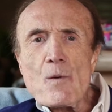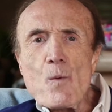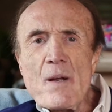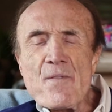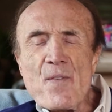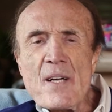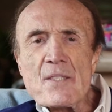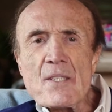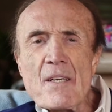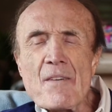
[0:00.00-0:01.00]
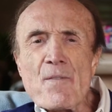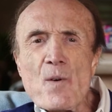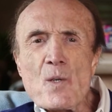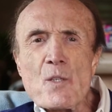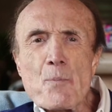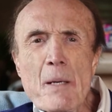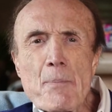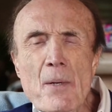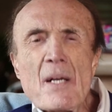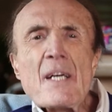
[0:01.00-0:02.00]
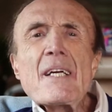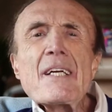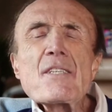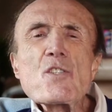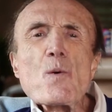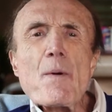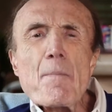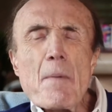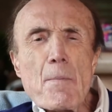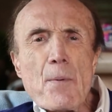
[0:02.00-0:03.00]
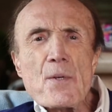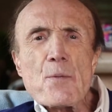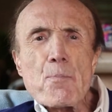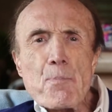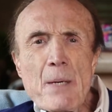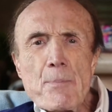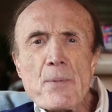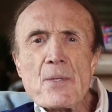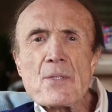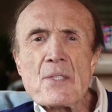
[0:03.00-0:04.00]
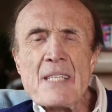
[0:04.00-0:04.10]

win friends and influence people is to remember people's